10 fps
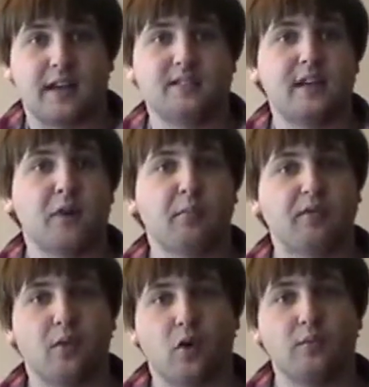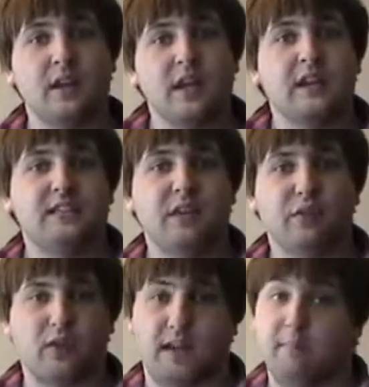because they are performed
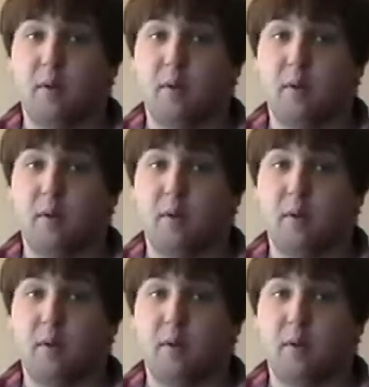differently.